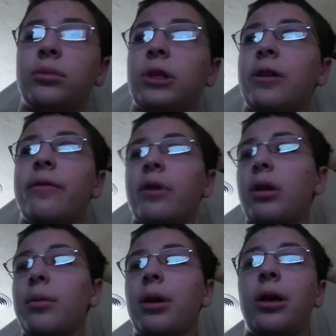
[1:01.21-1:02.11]
if
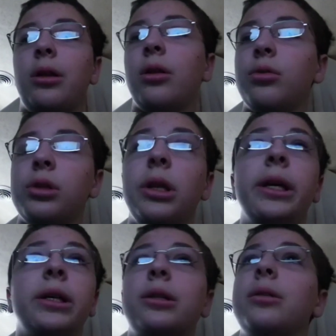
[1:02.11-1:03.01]
anybody knows
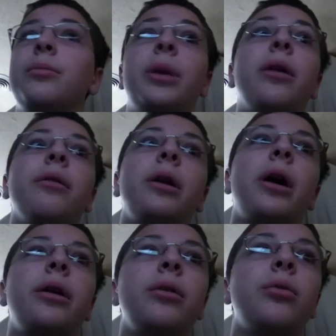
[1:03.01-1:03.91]
Linux better than
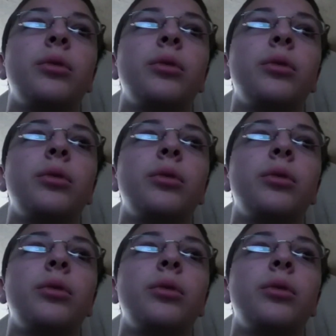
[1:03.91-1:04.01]
I do,